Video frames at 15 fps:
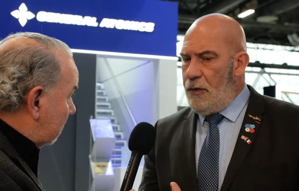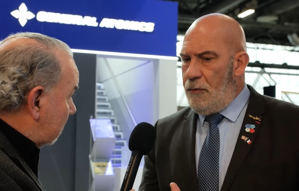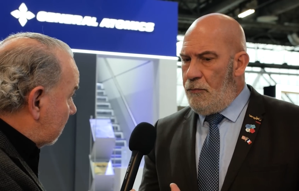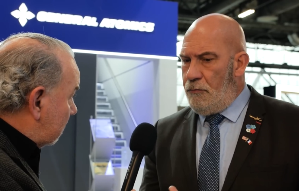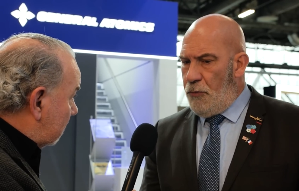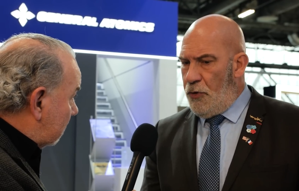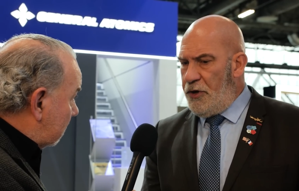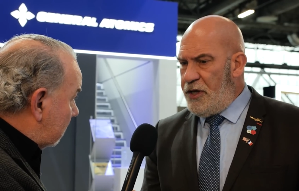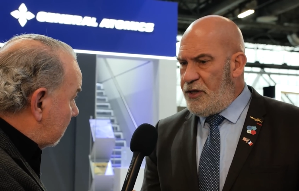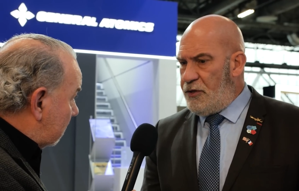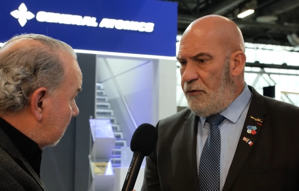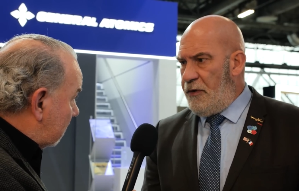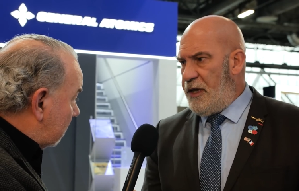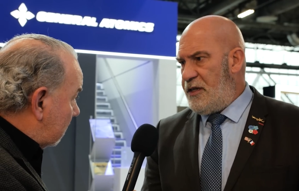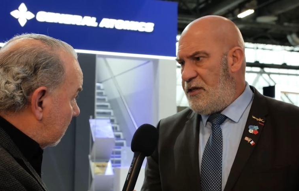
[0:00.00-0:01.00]

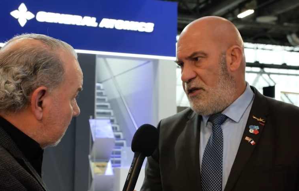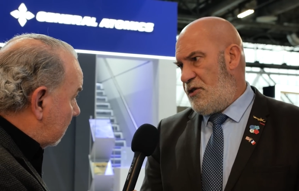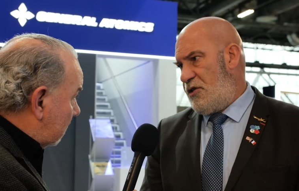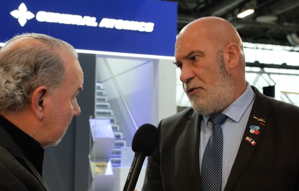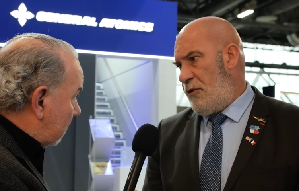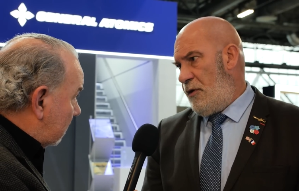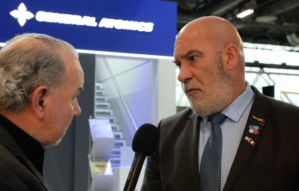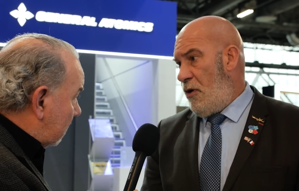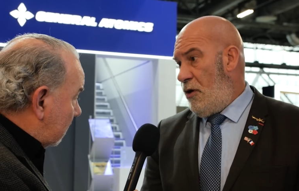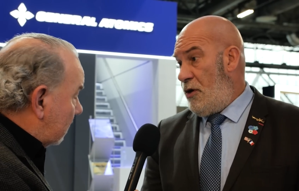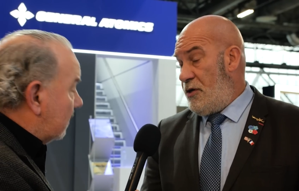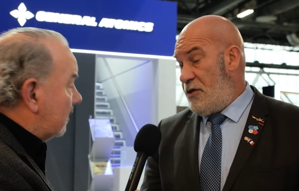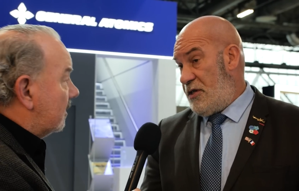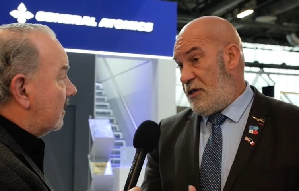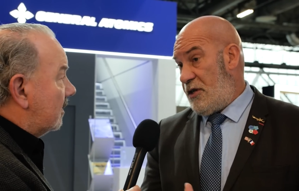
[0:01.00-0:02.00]
Speaker 1: monitoring the
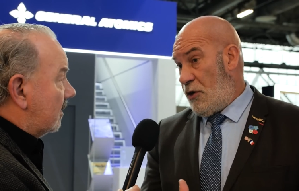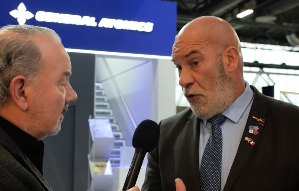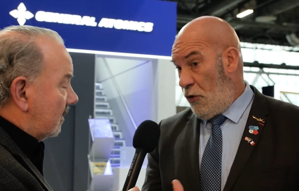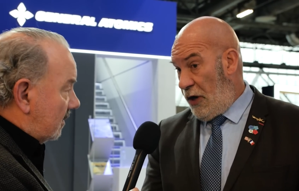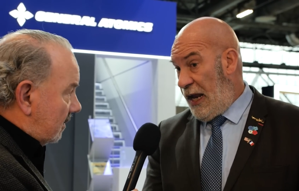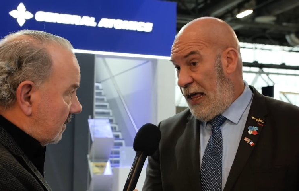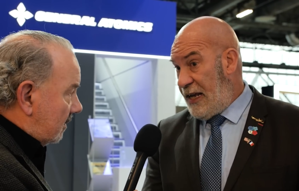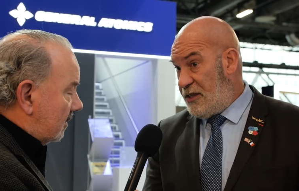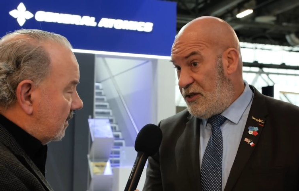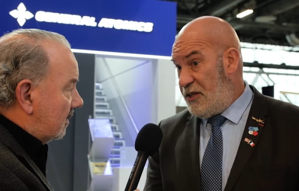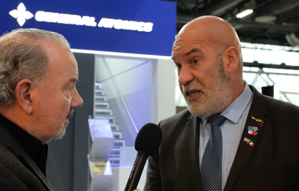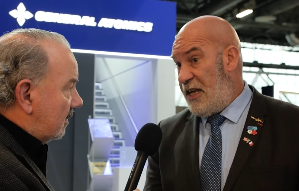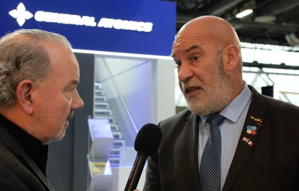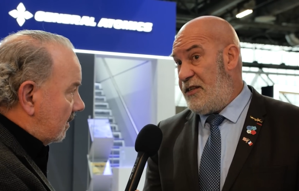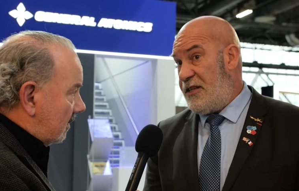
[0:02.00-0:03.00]
sonar collect the
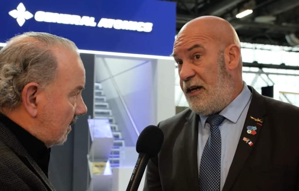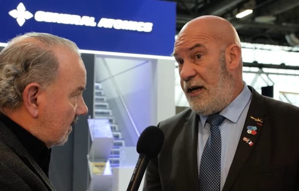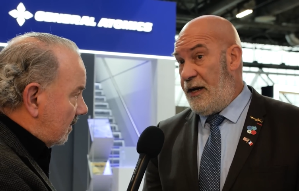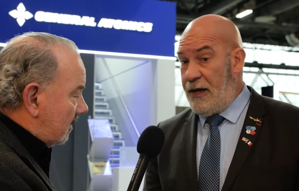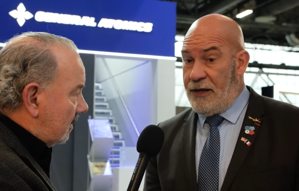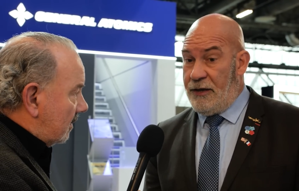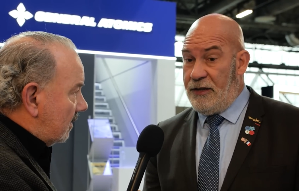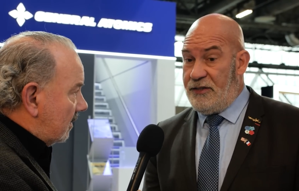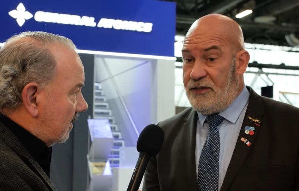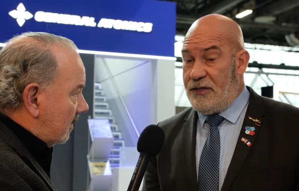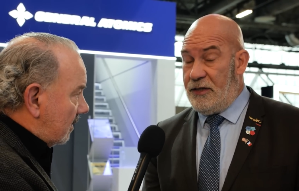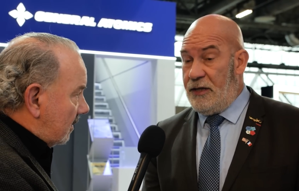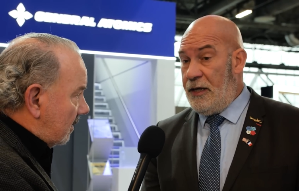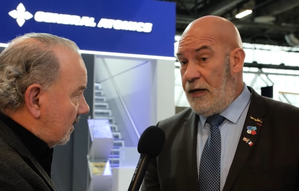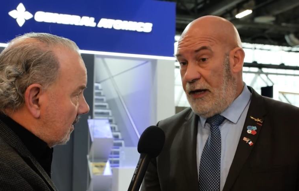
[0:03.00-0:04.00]
data, and
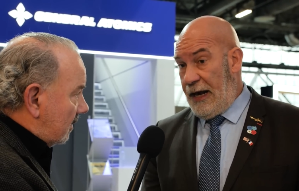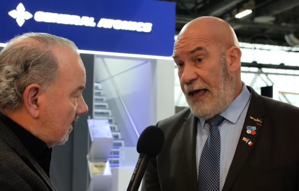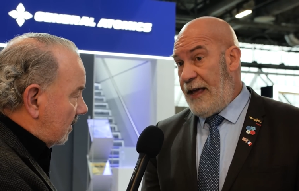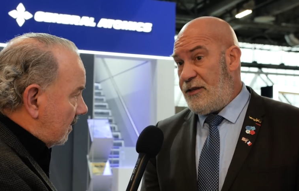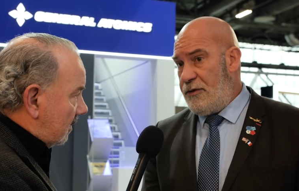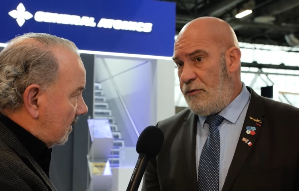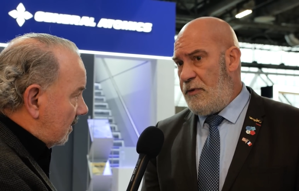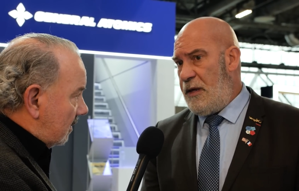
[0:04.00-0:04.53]
like the